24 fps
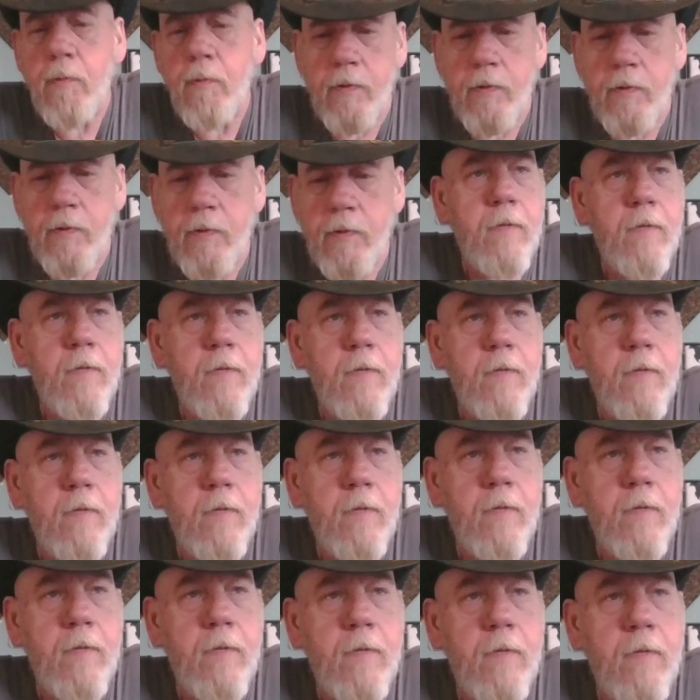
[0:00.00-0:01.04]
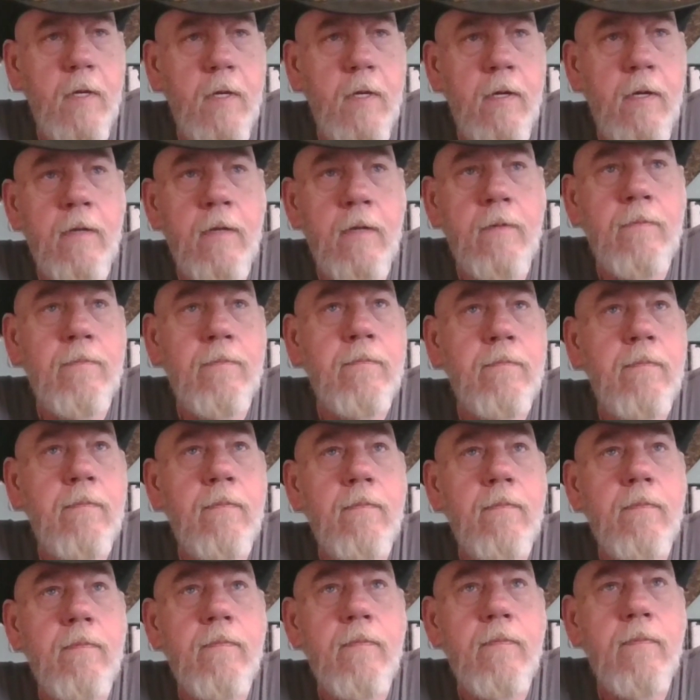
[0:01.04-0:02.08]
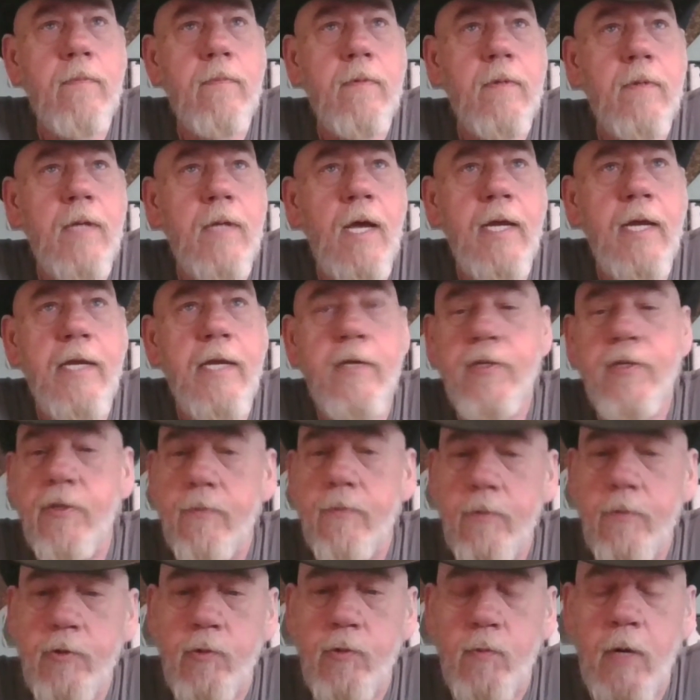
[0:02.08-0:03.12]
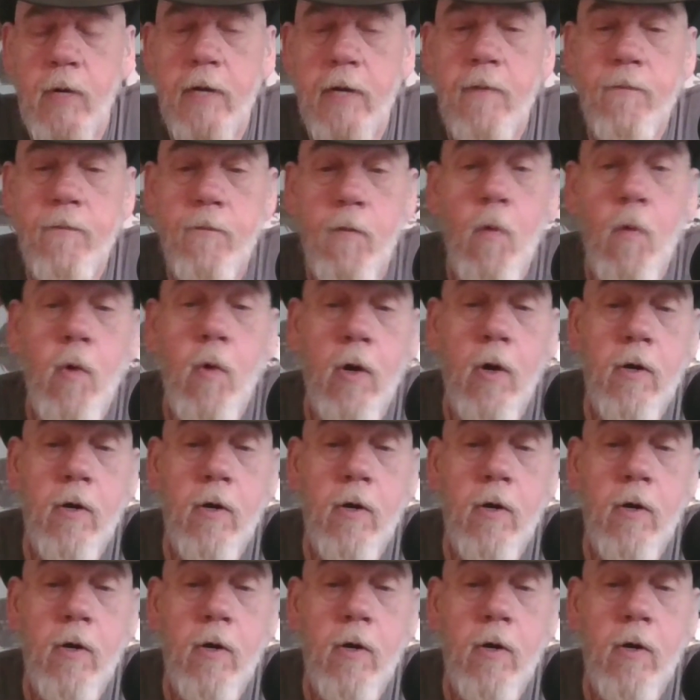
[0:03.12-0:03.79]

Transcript: were there, um, I guess it was around 4